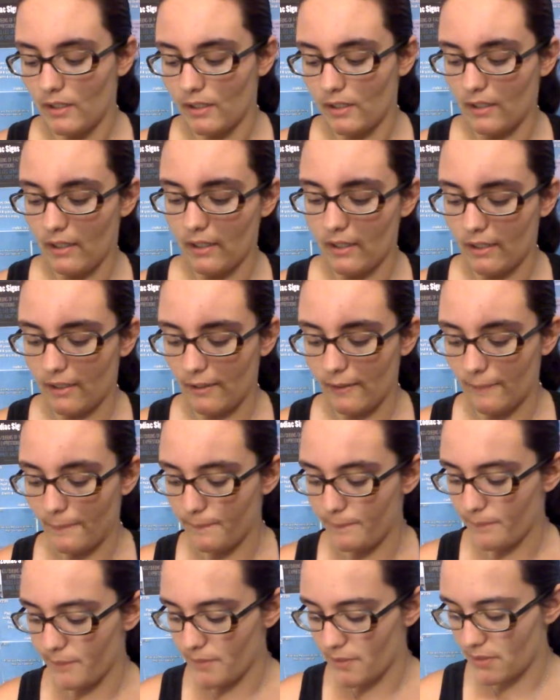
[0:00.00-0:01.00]

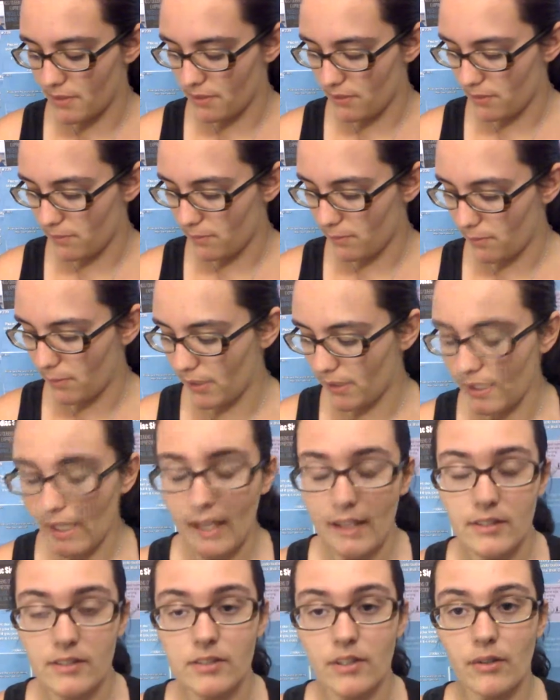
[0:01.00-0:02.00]
But
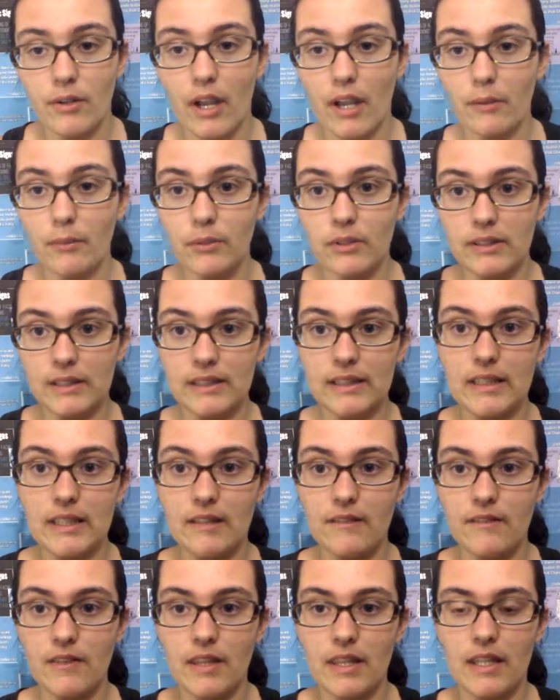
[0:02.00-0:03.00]
yeah, so I will
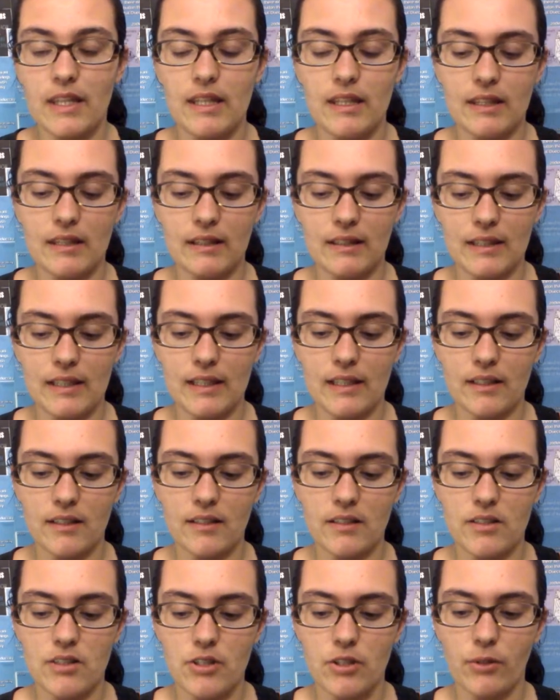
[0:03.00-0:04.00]
leave the link
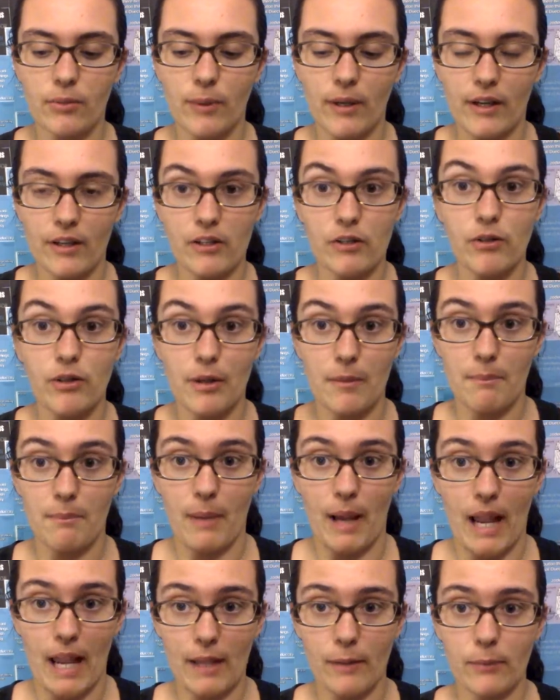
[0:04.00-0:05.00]
to where you can
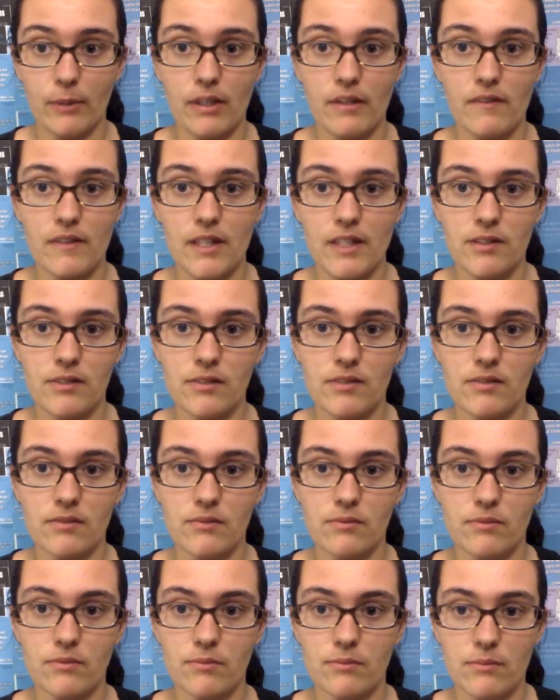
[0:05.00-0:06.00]
buy one of these,
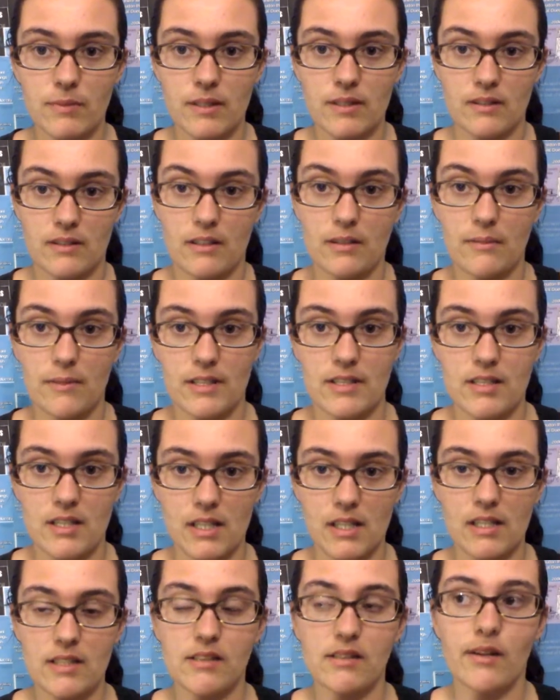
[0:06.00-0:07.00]
the
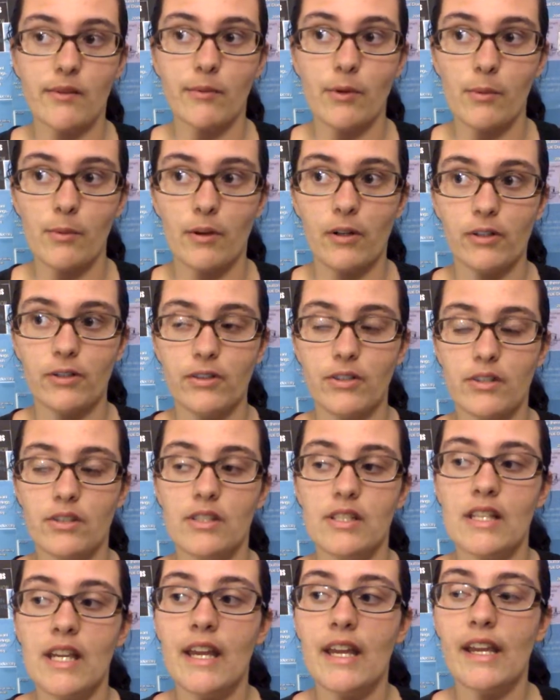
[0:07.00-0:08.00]
Mustang Easy On Rope
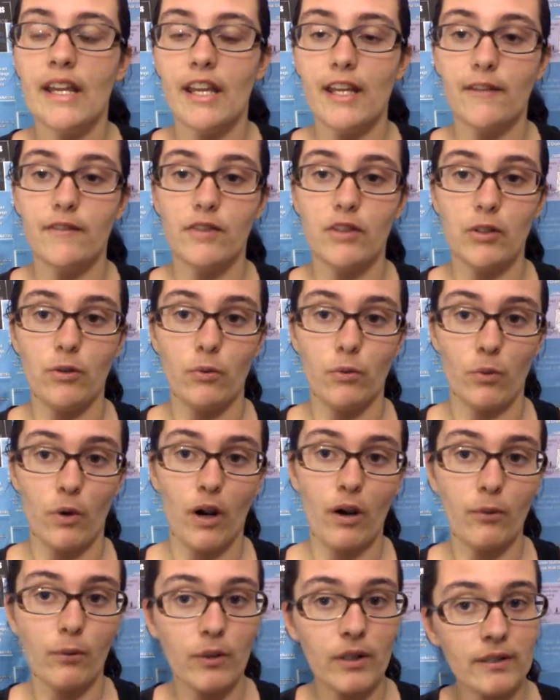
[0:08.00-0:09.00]
Halters, if you
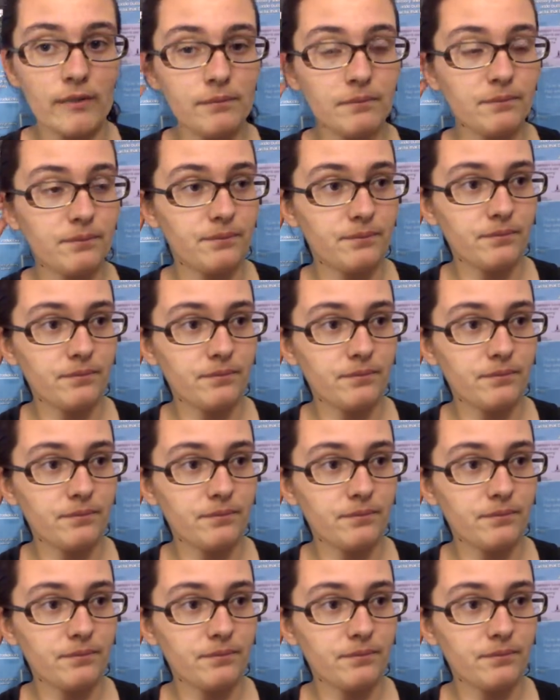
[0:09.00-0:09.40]
want one.